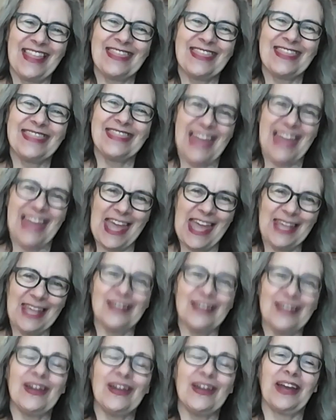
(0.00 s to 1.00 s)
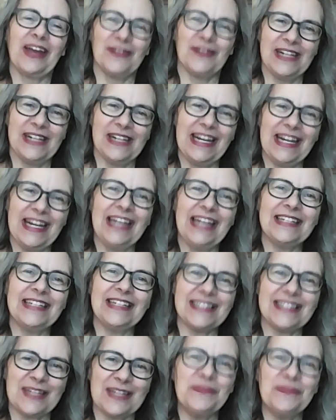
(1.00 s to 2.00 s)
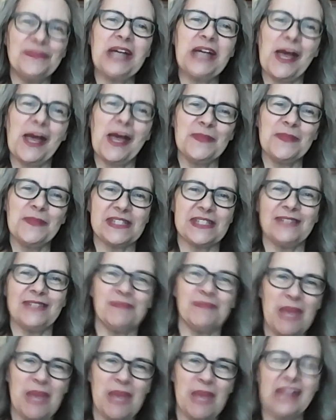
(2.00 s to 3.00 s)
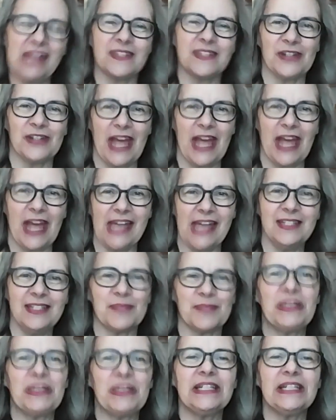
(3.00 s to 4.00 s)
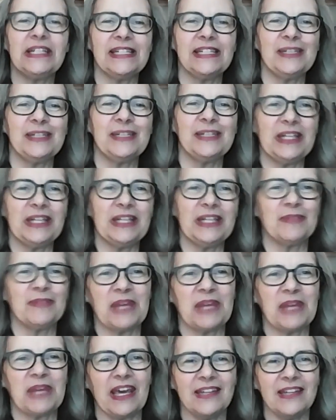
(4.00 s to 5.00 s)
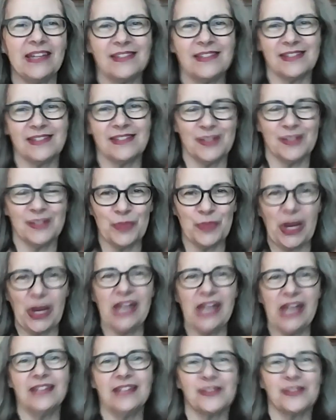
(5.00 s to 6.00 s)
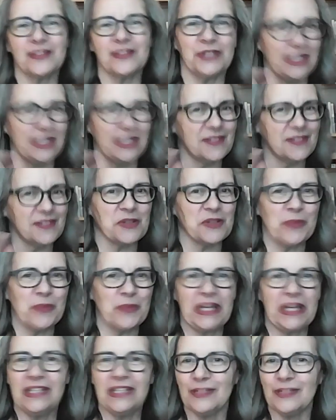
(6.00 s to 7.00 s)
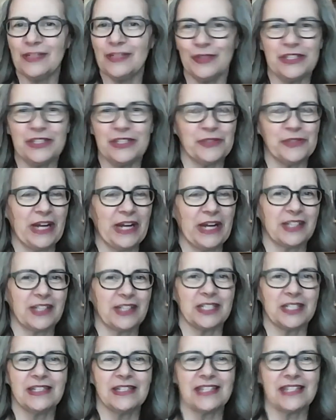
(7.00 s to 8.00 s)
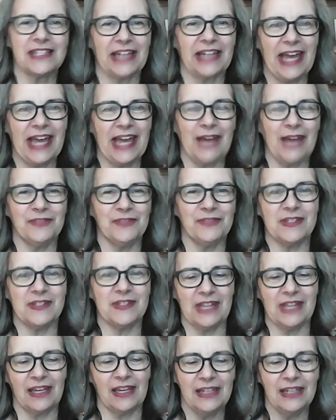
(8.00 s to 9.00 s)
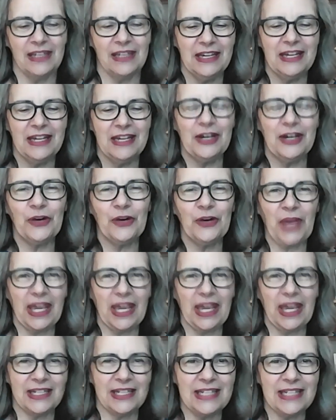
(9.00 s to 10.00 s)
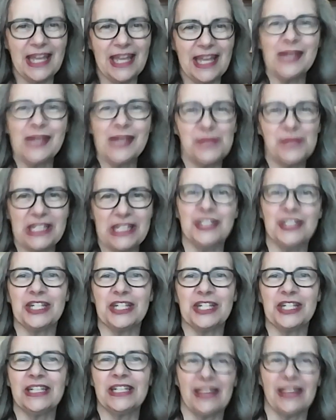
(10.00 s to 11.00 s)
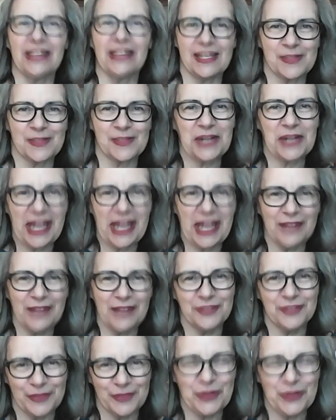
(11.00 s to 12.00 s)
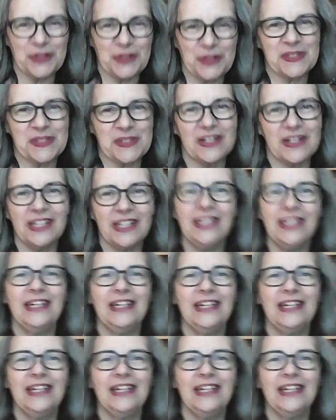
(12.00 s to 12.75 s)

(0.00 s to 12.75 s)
Thank you, Henry. Sometimes it makes your head spin a little bit because your brain is going in so many different directions, and I have to think, okay, today I'm teaching and that's what I have to focus on.